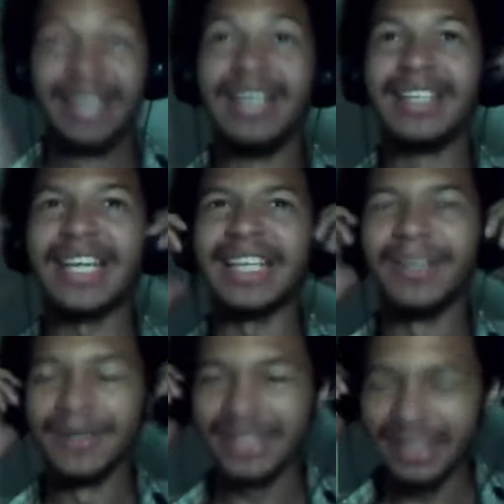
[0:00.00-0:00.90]
Okay, the
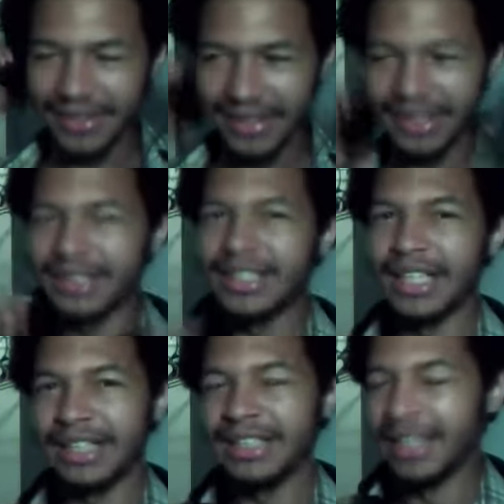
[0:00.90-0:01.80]
whole Cinder thing. Okay,
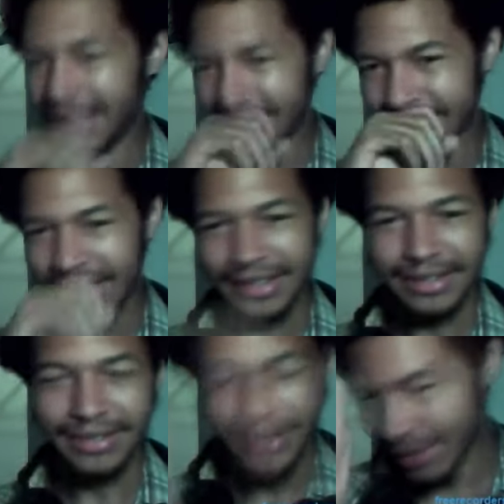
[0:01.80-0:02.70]
I need to
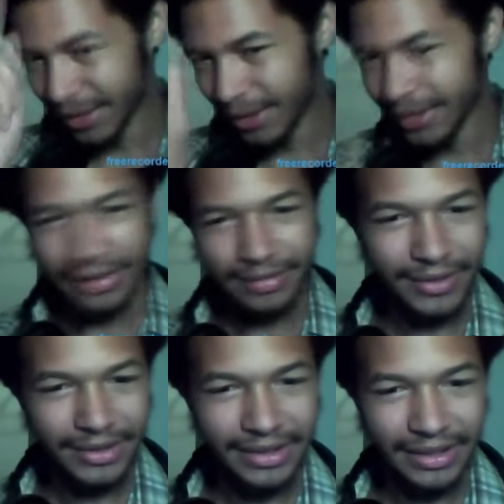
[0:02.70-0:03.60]
actually, you know, hold on
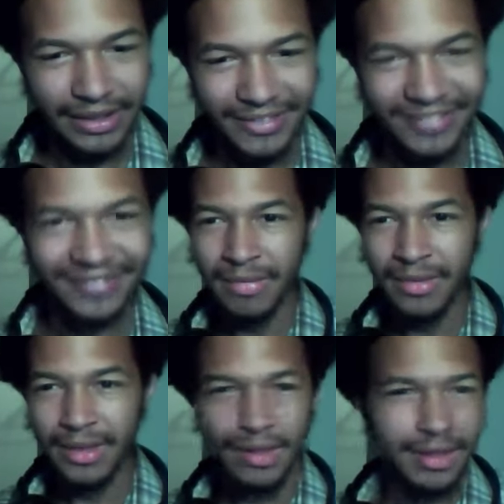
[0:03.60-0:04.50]
for a second.
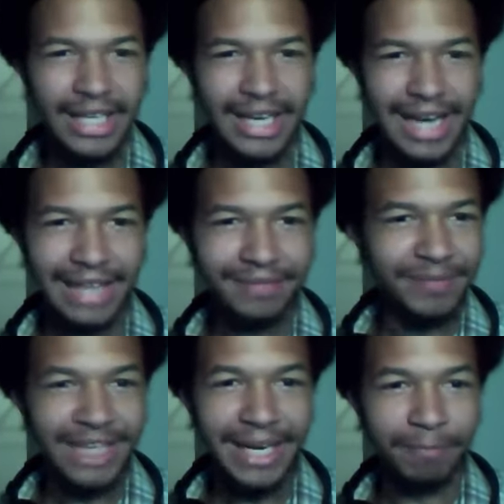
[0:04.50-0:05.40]

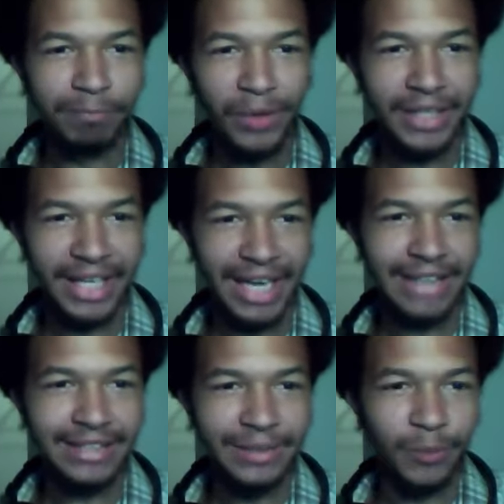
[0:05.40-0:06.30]
Okay, I
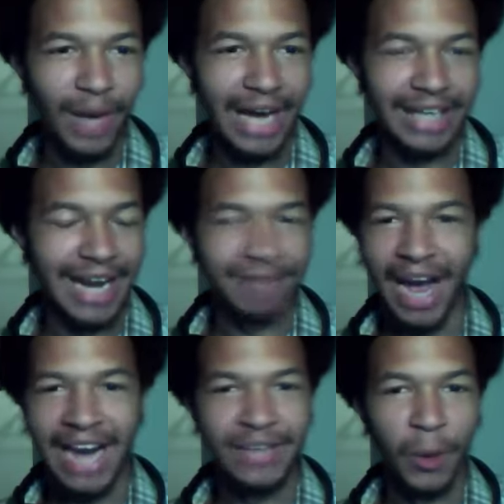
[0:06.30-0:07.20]
see why
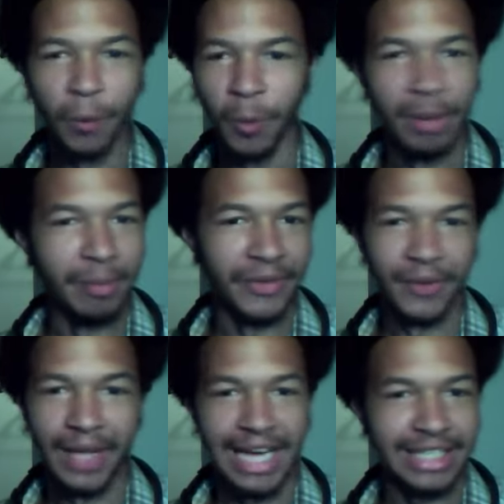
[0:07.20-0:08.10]
I don't remember
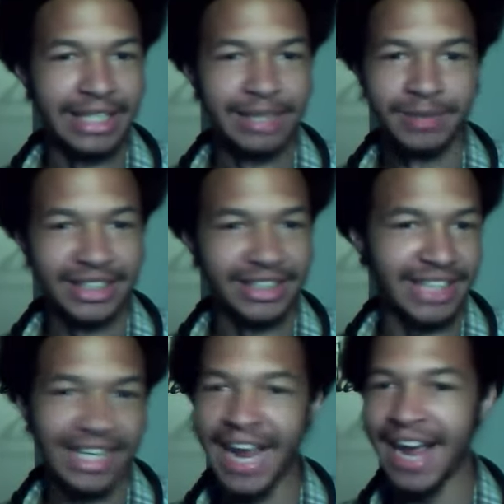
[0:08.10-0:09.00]
their last names. Because,
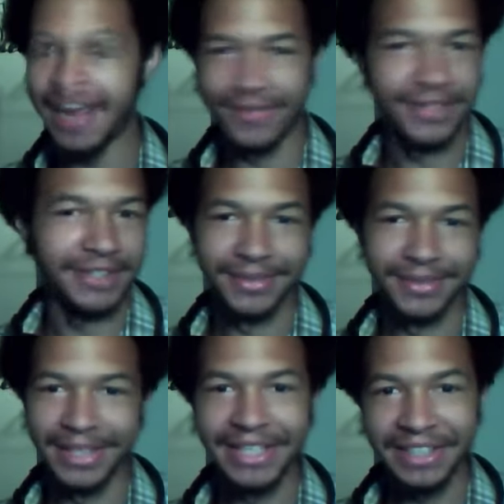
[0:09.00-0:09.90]
like, half of these
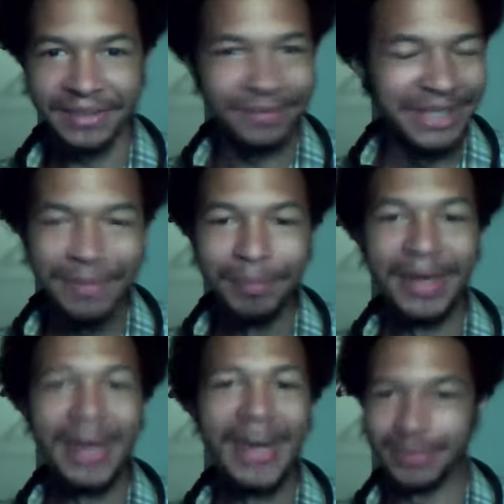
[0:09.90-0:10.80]
are, like,
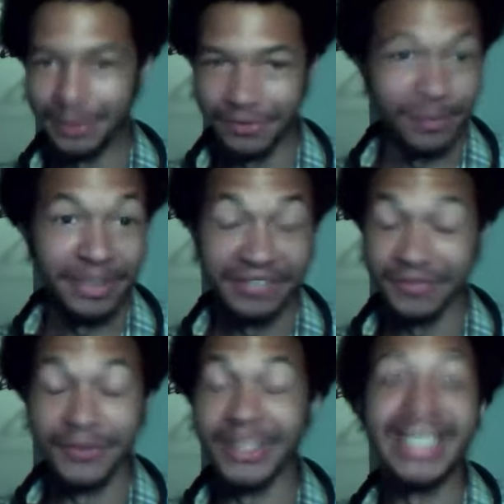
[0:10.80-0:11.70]
impossible for me,
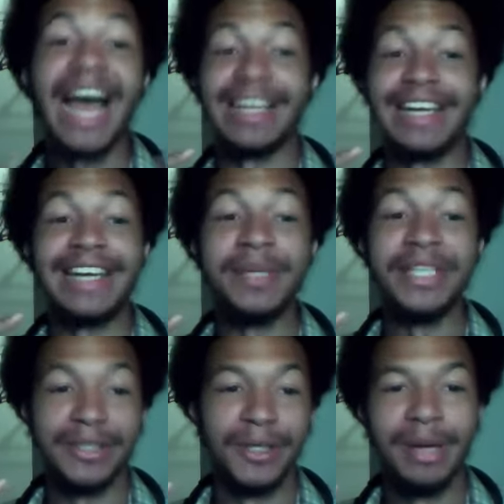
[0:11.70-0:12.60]
for a guy like me
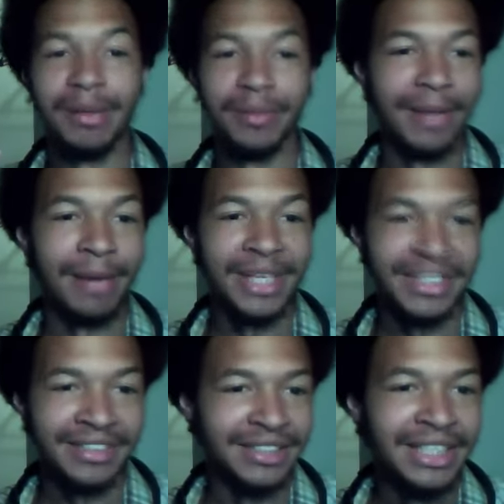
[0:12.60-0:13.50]
to remember. I
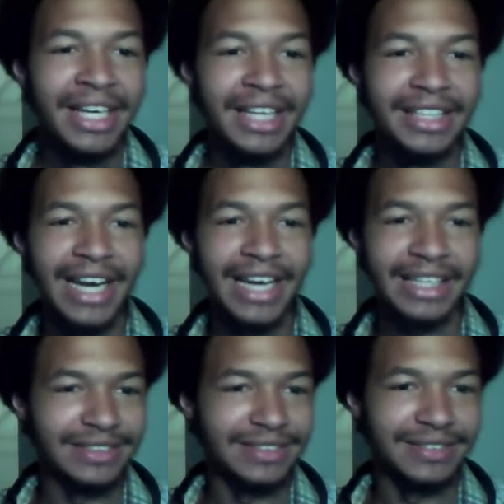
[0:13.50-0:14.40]
mean,
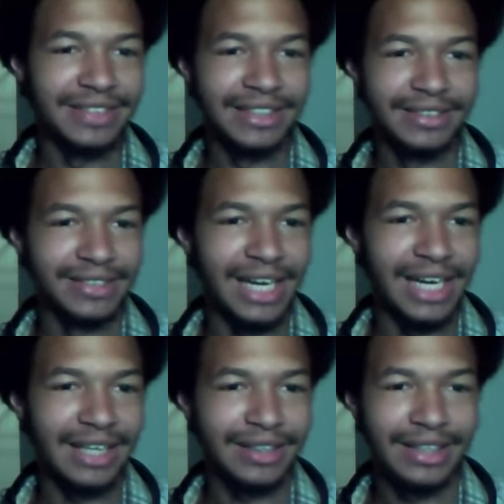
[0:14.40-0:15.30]
Yang is
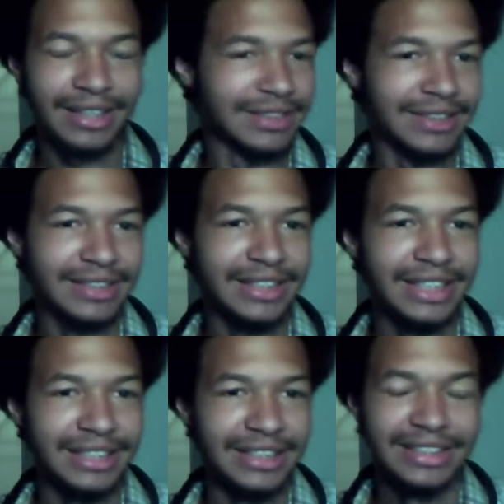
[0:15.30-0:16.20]
Xiao Wang
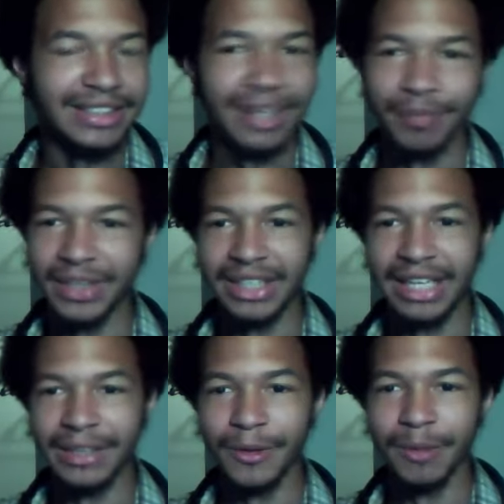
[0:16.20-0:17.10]
is something
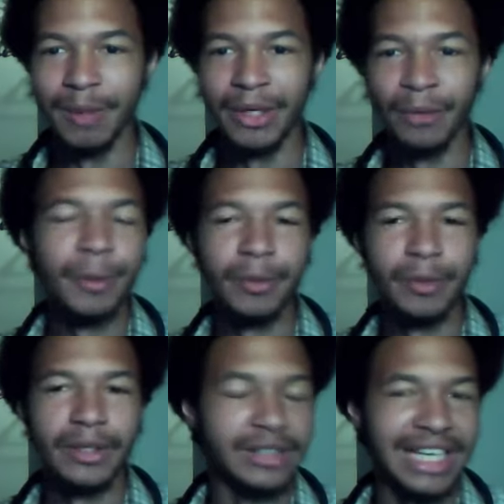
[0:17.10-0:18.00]
I can remember. And RWBY
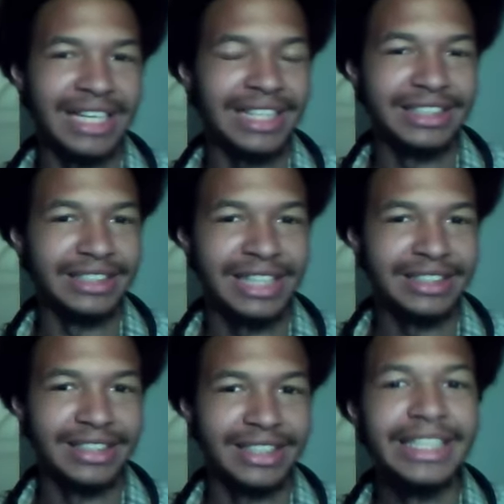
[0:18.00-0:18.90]
Rose, that's
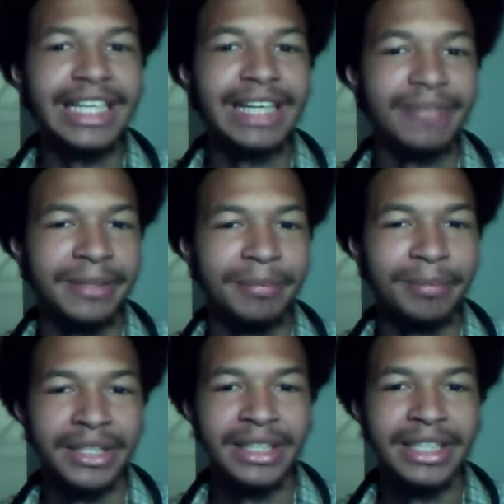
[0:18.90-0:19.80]
just a given.
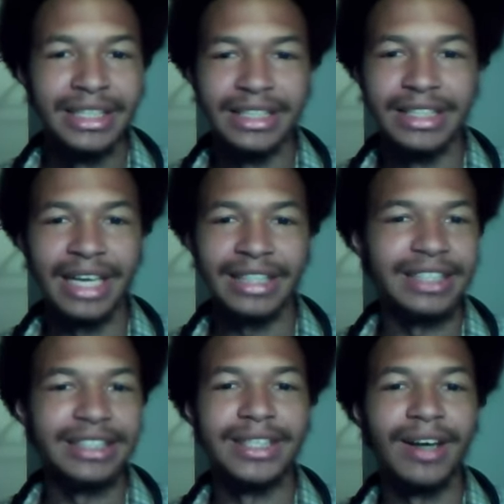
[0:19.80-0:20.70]
But I
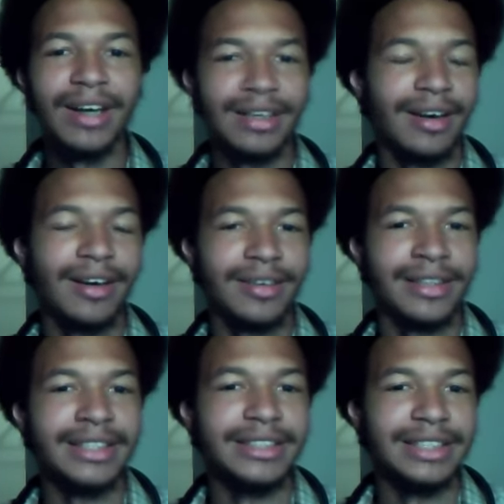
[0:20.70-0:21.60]
think Jean
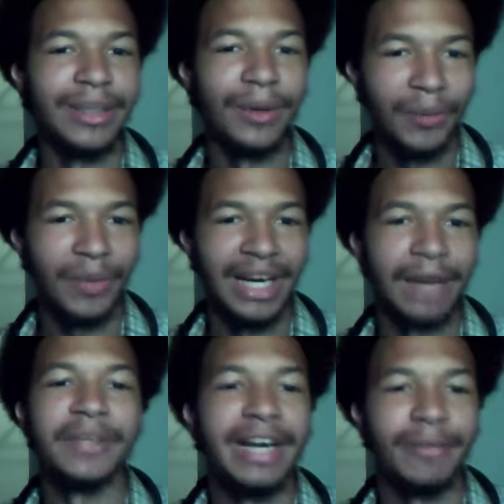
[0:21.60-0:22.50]
Arc is the only one I
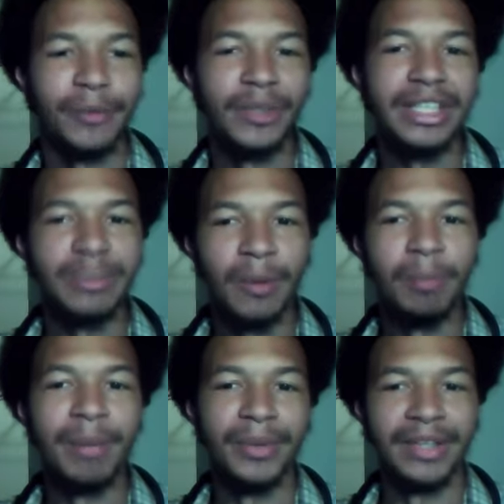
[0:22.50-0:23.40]
would ever really
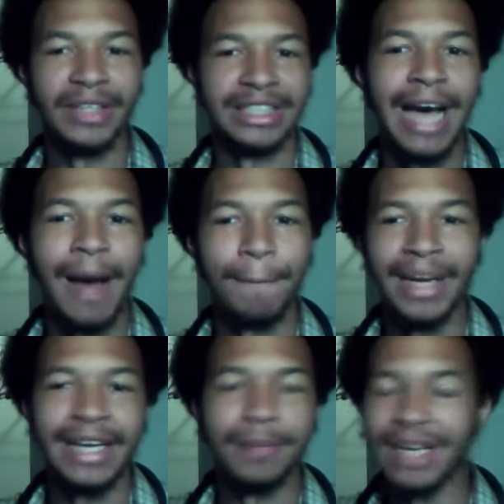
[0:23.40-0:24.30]
remember on top of
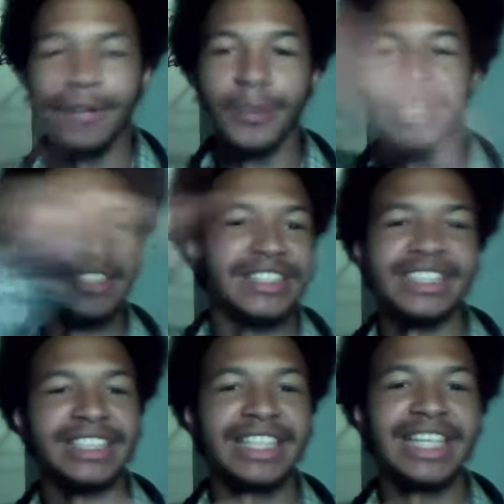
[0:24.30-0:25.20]
my head. But everyone else is
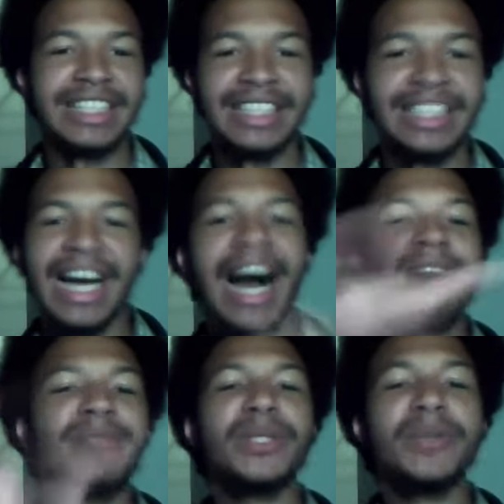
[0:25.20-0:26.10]
just, like,
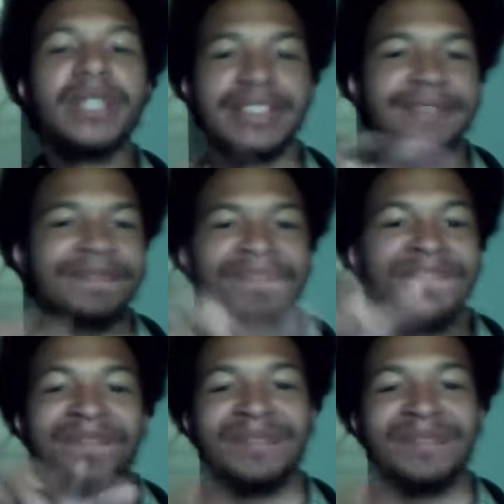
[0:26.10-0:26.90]
convoluted in